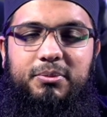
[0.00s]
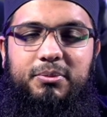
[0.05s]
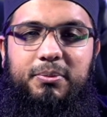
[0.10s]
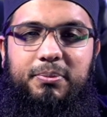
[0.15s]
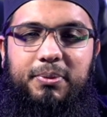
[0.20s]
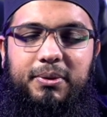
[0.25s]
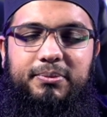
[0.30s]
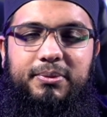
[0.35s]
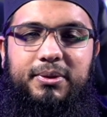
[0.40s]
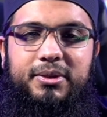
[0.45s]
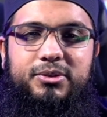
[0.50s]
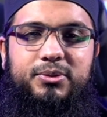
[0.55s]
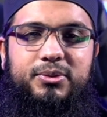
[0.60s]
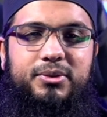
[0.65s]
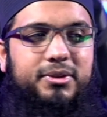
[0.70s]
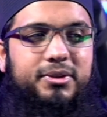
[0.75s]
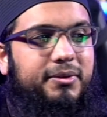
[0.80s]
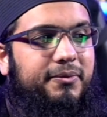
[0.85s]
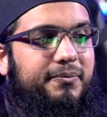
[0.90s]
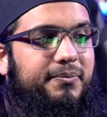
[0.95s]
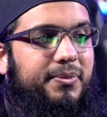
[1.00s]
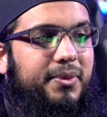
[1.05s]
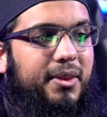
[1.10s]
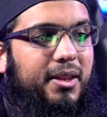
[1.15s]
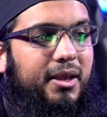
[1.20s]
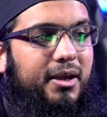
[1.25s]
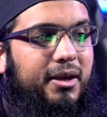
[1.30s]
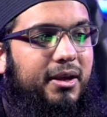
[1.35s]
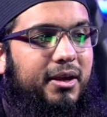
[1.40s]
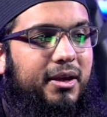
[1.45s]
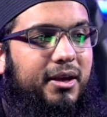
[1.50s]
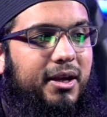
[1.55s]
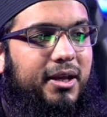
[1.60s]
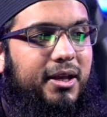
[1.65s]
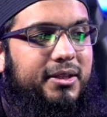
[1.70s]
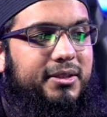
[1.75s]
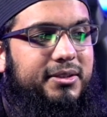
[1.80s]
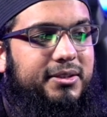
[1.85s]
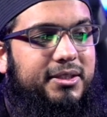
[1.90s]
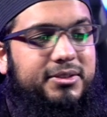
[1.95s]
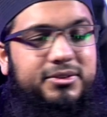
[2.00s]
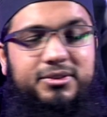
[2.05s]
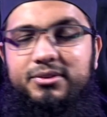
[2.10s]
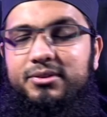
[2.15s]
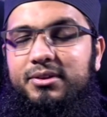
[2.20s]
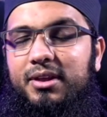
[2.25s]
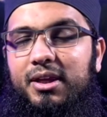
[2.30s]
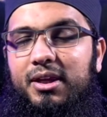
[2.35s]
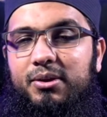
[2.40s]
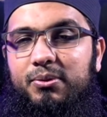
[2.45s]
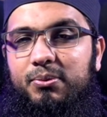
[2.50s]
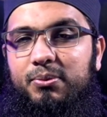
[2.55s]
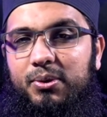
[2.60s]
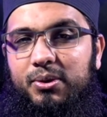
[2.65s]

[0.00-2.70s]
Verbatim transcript: it'll be perpetual. Uh, and this is their